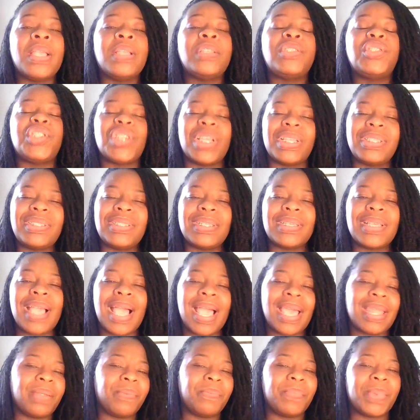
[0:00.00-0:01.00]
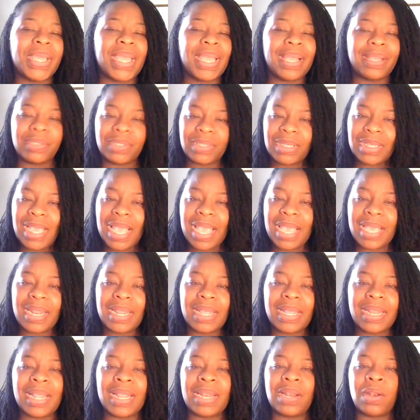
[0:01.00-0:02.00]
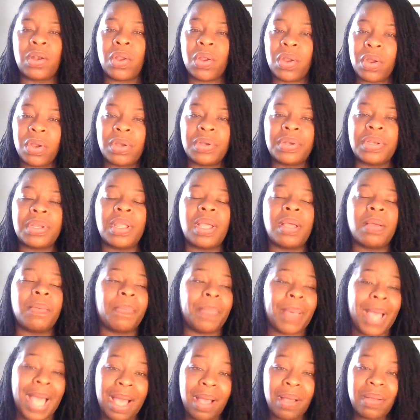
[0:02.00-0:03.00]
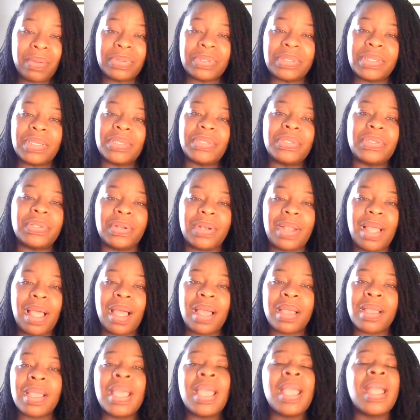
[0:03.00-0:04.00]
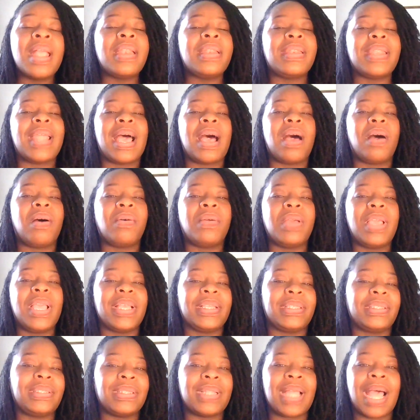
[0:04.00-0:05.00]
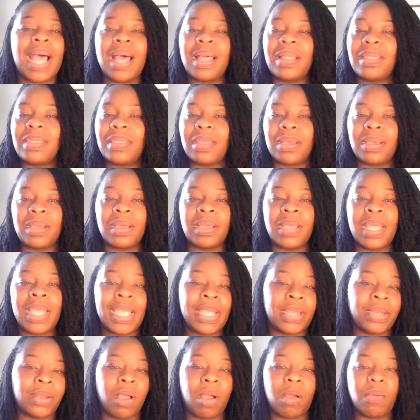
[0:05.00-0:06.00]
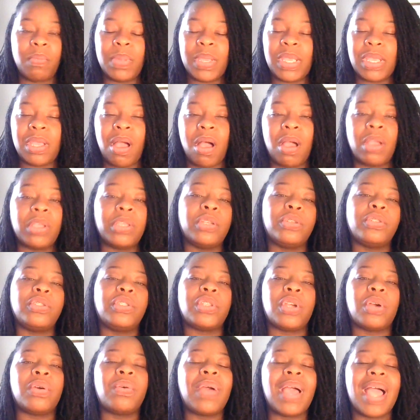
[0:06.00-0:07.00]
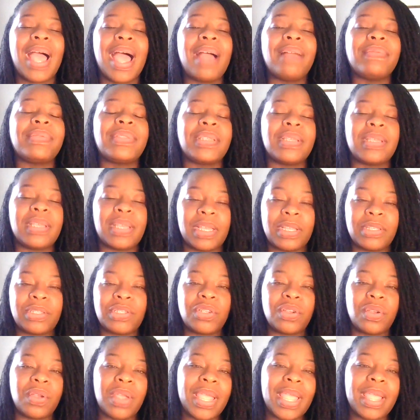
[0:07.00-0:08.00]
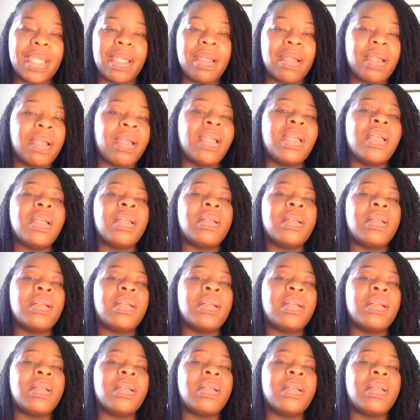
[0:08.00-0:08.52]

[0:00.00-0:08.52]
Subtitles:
just to kind of be educated and learn about Sisterlock. Now, it's not the end-all be-all. You don't have to get your hair